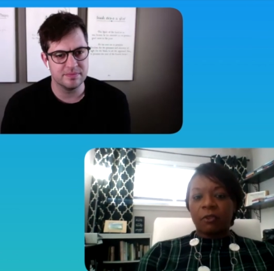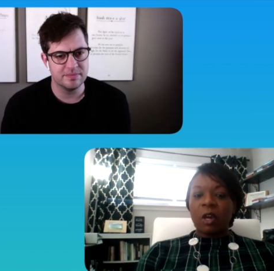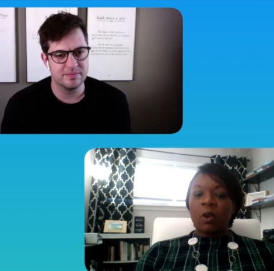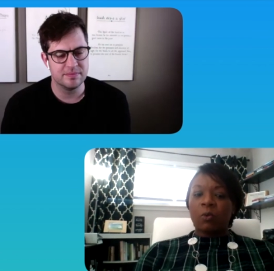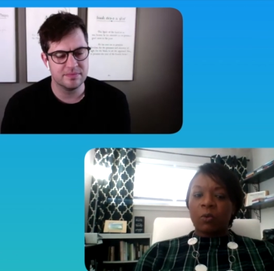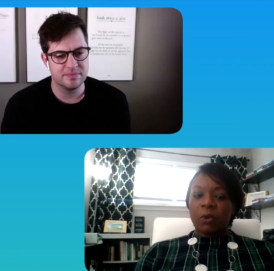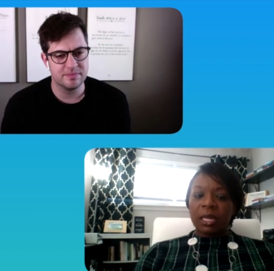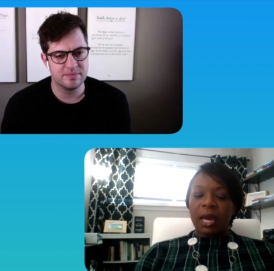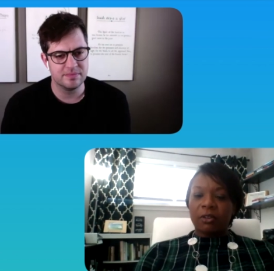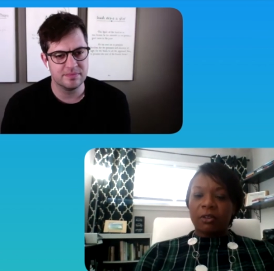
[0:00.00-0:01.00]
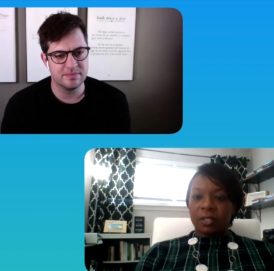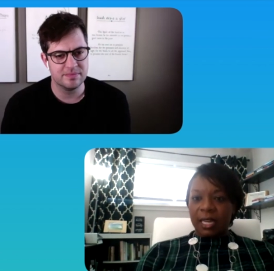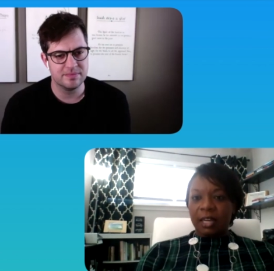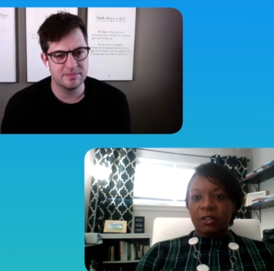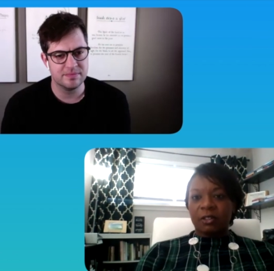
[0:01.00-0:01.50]
Speaker 1: really
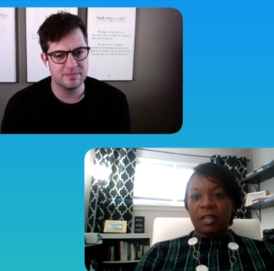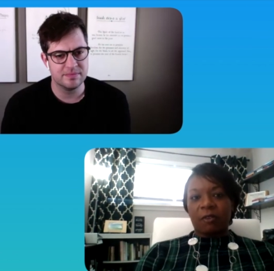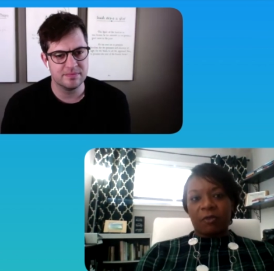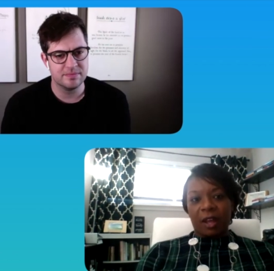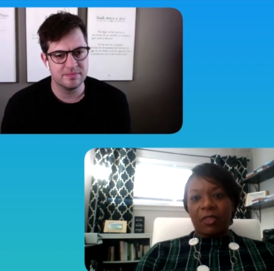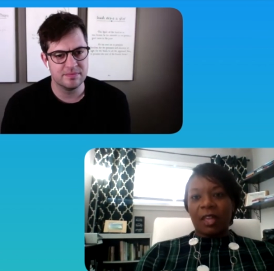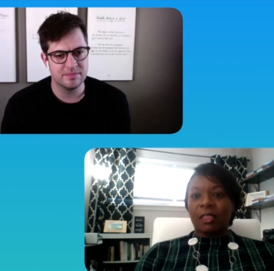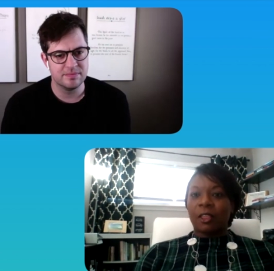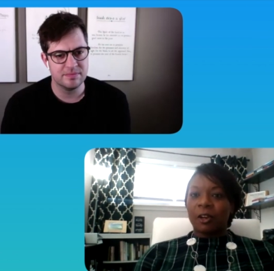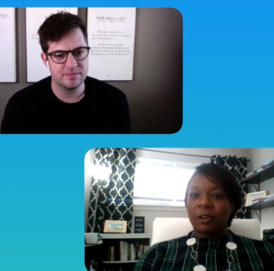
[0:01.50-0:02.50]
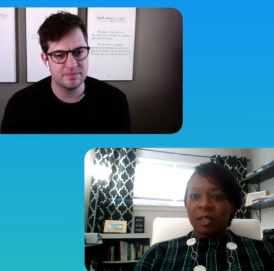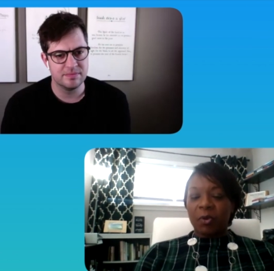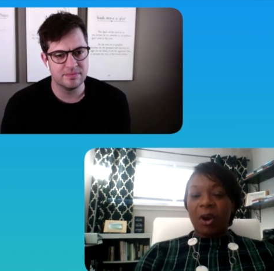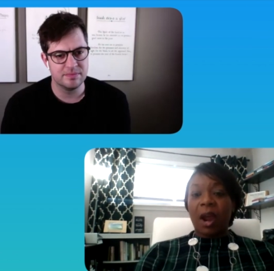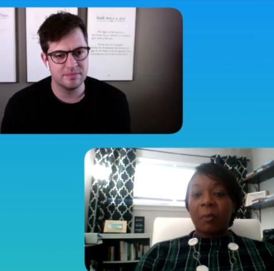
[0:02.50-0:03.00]
understand yourself and then learn the
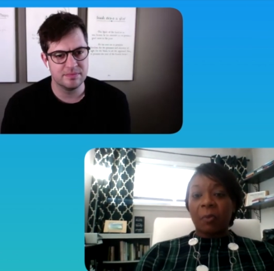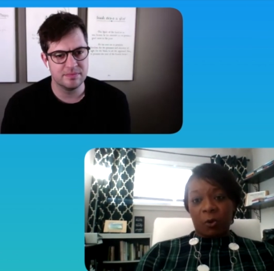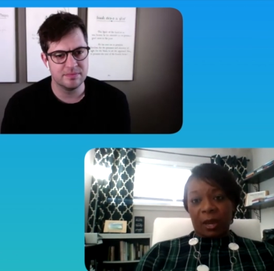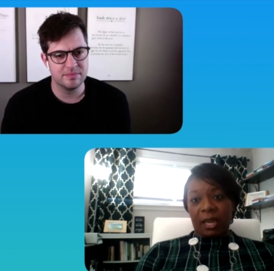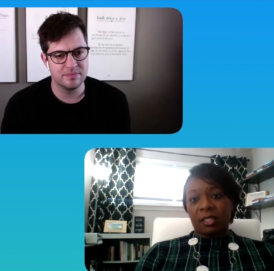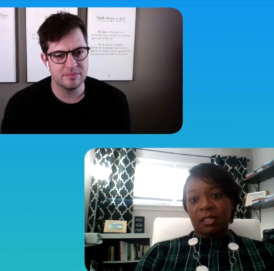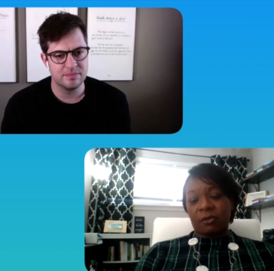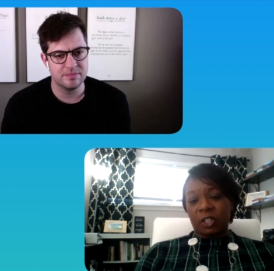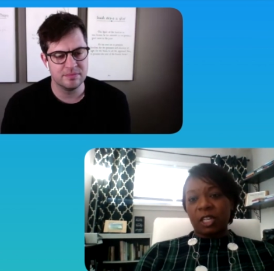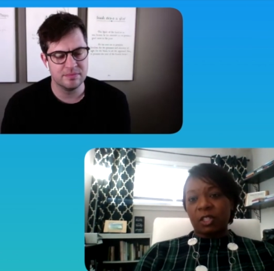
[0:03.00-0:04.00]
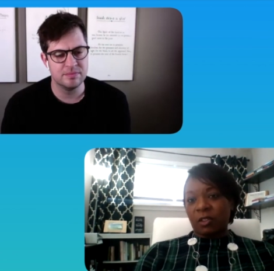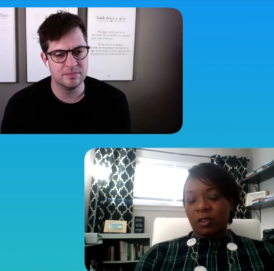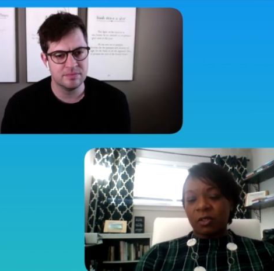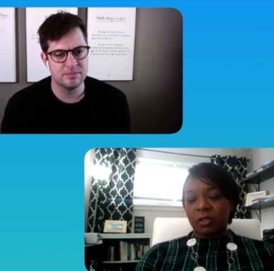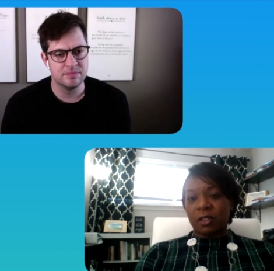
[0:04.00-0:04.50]
proper ways of changing
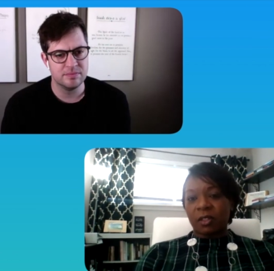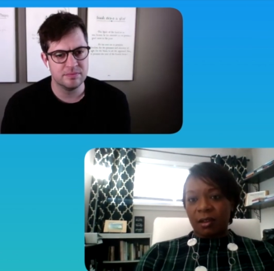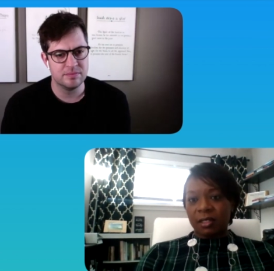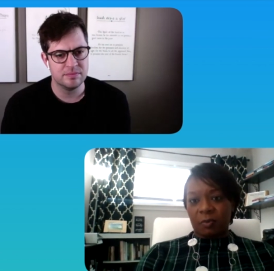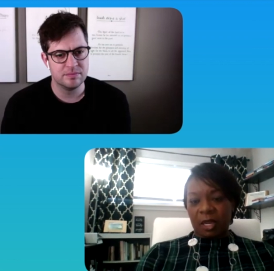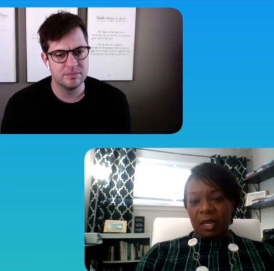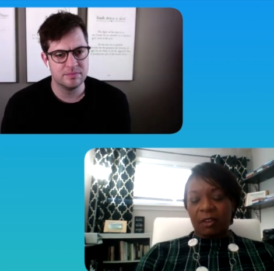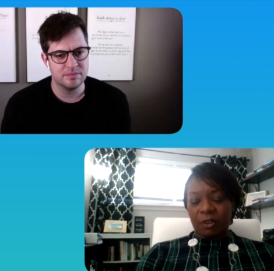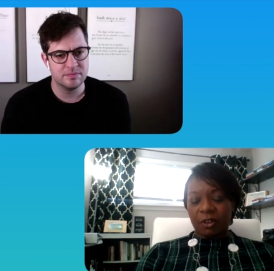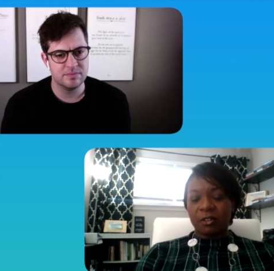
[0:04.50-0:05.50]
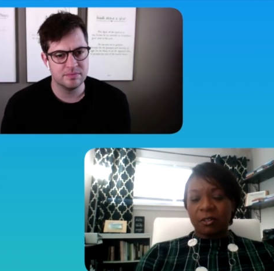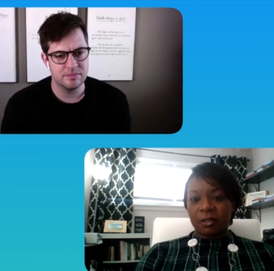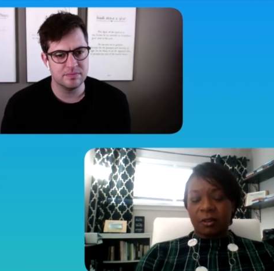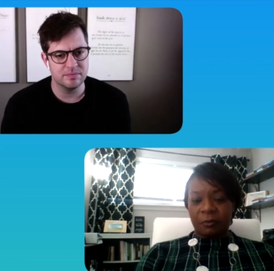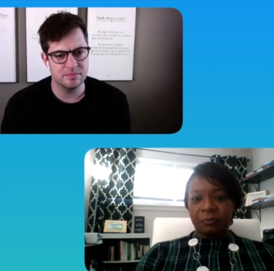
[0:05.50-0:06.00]
those thoughts and behaviors.
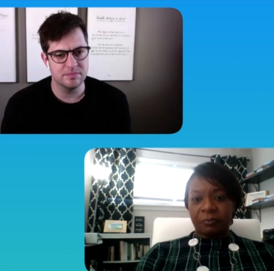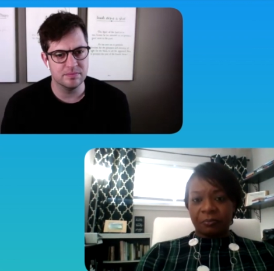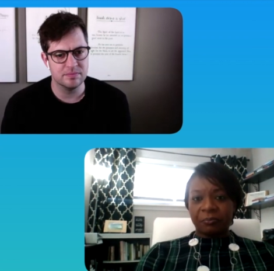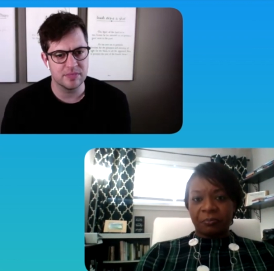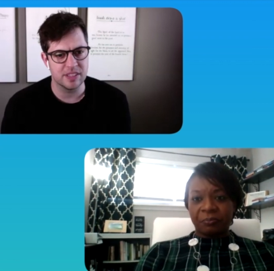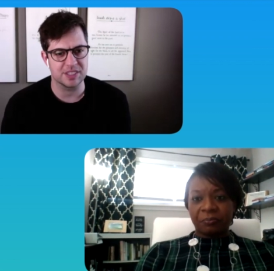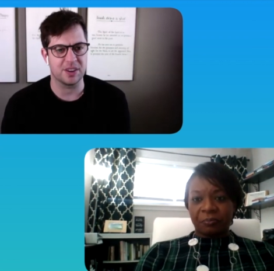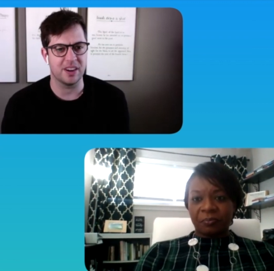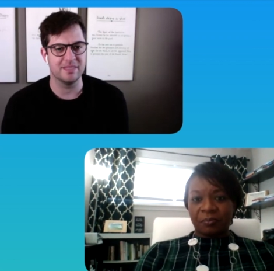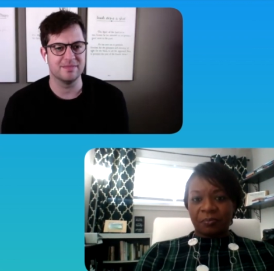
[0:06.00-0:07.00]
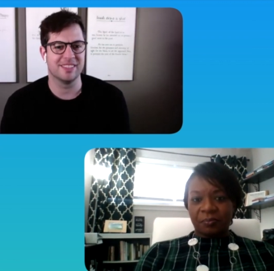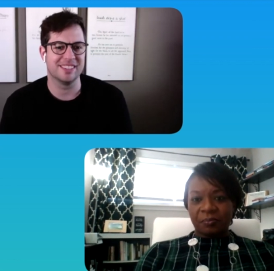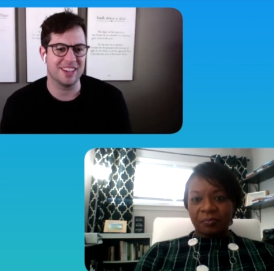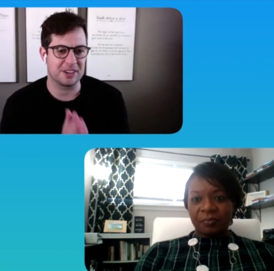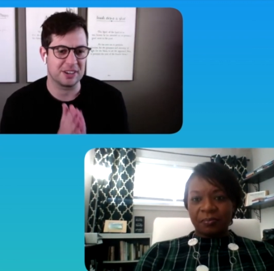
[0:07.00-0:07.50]
Speaker 2: Hmm, that's great.
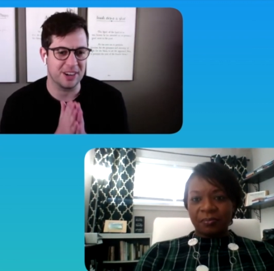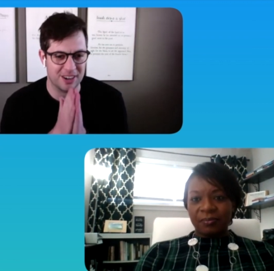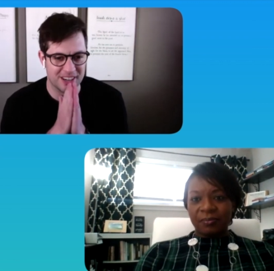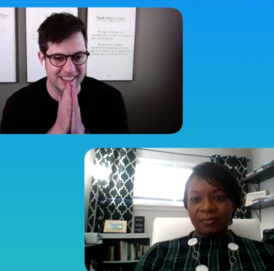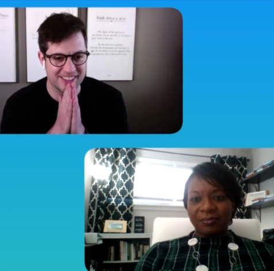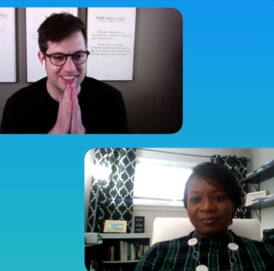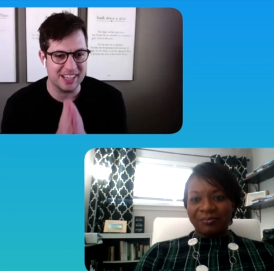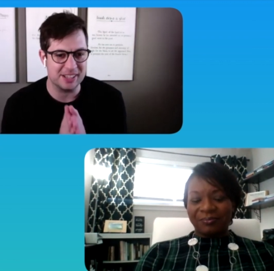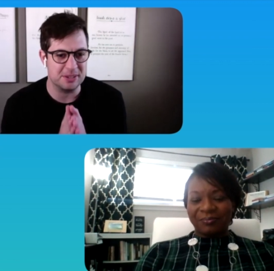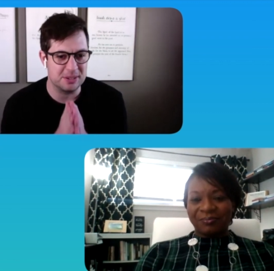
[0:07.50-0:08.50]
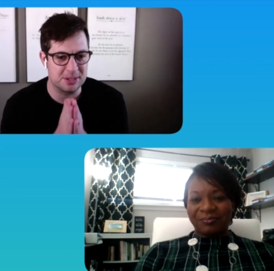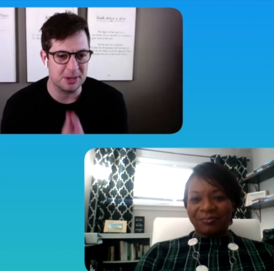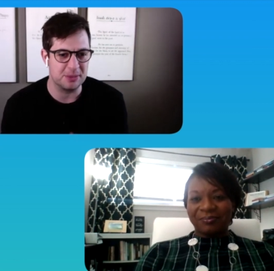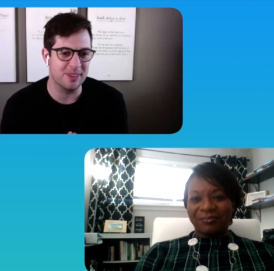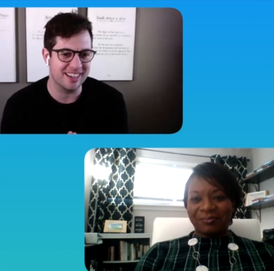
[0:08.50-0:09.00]
Dr. Carter, again, thank you
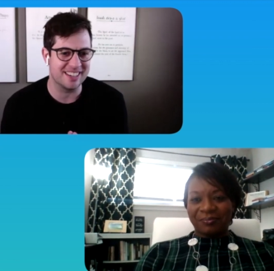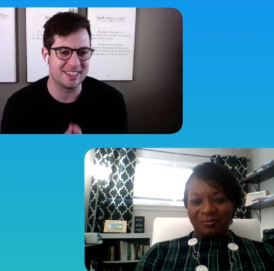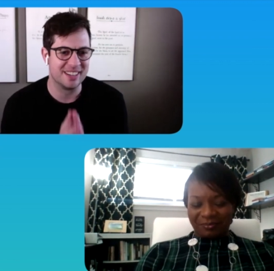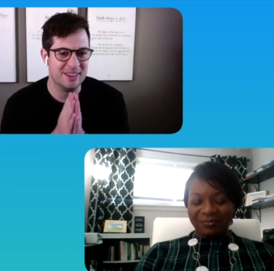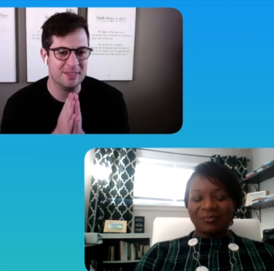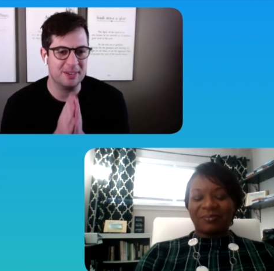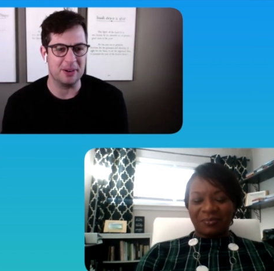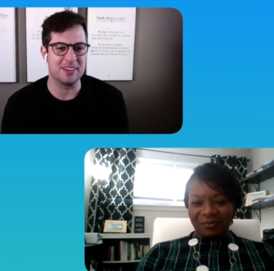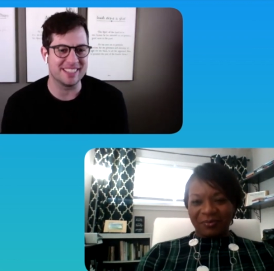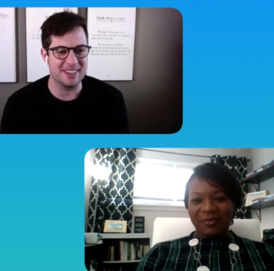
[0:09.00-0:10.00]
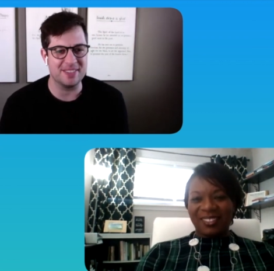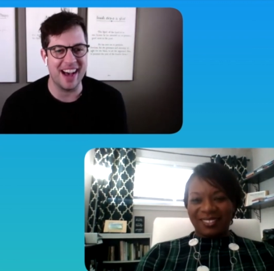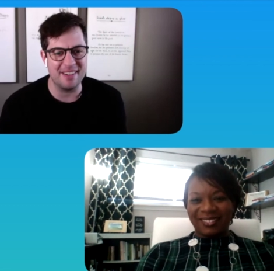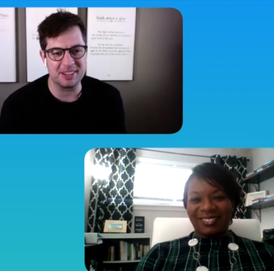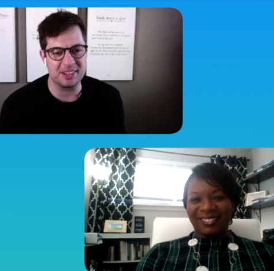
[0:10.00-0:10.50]
so much. We always love
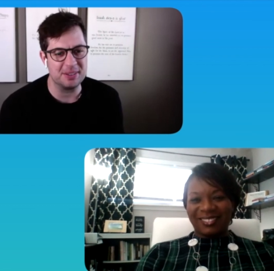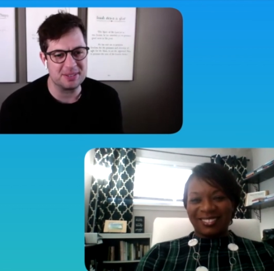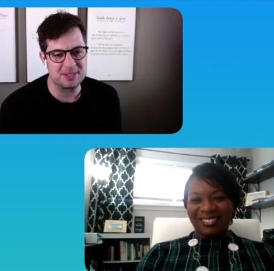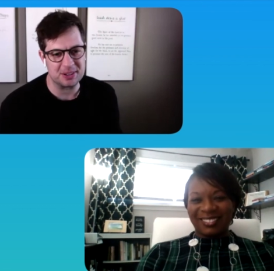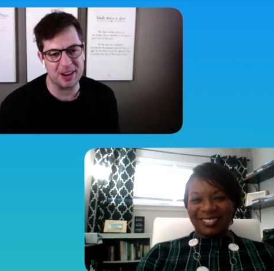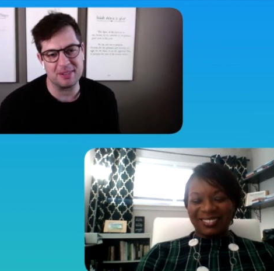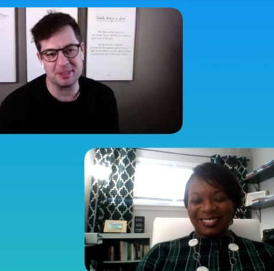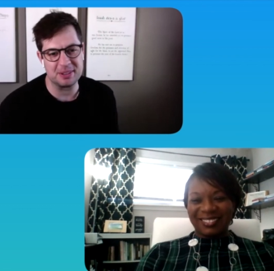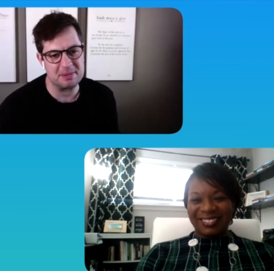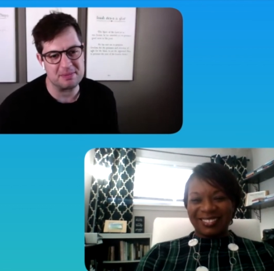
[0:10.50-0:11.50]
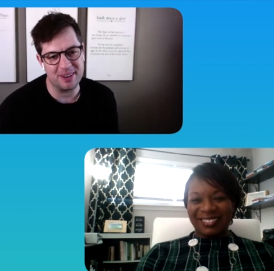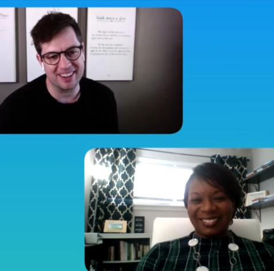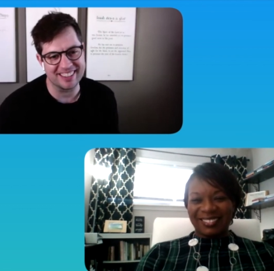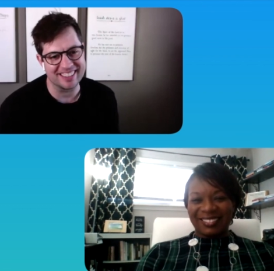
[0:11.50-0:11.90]
having you. So grateful that you're part of